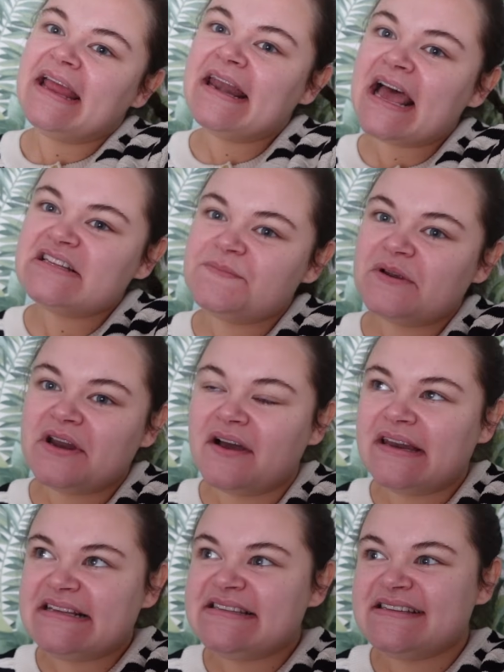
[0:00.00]
And last but not
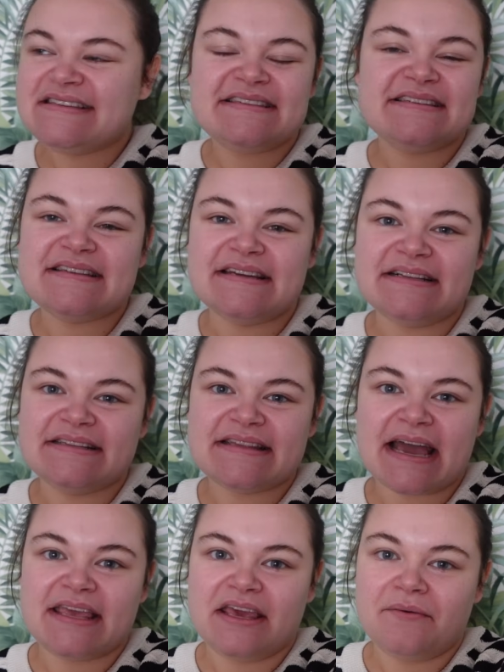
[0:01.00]
least, just as a little
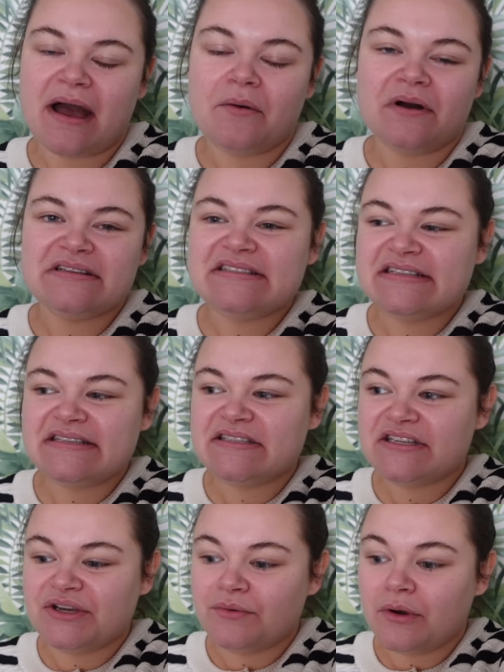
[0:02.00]
thank you, I wanted
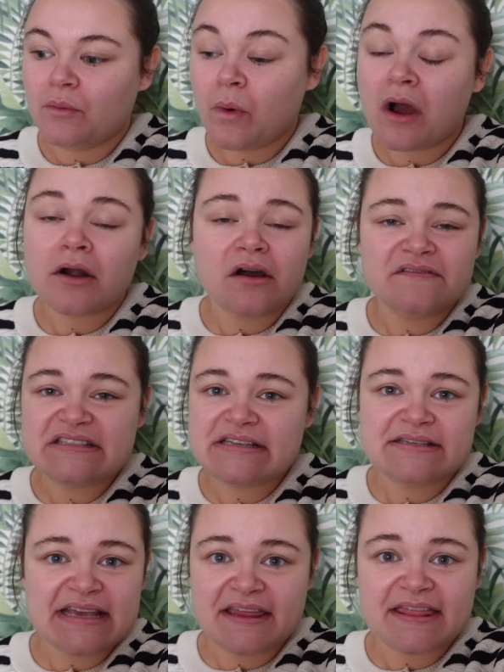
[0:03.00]
to one, obviously
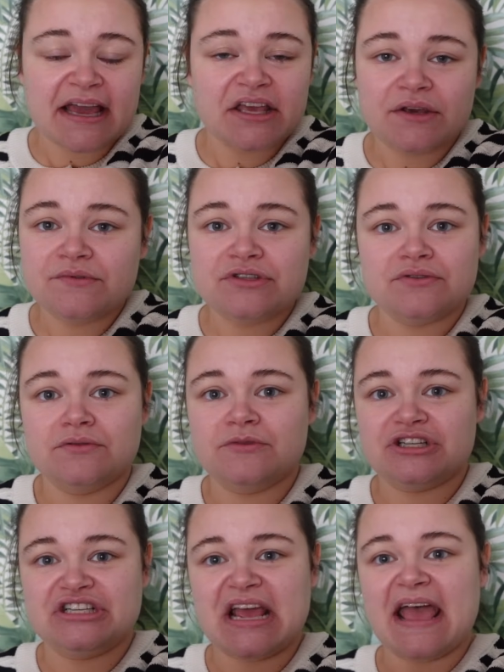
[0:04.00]
say thank you so
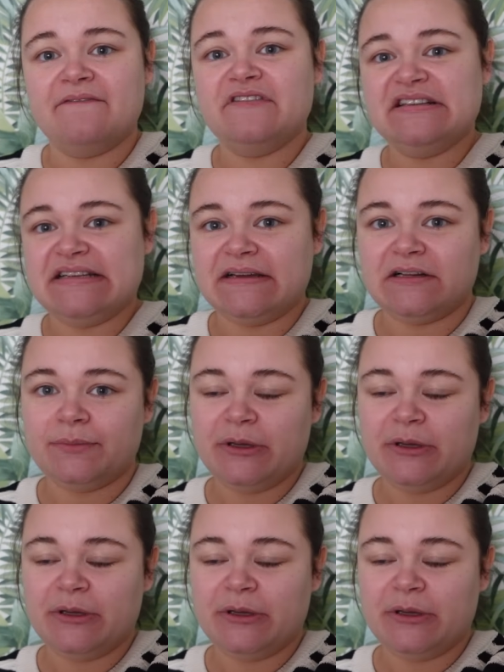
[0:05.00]
much to every single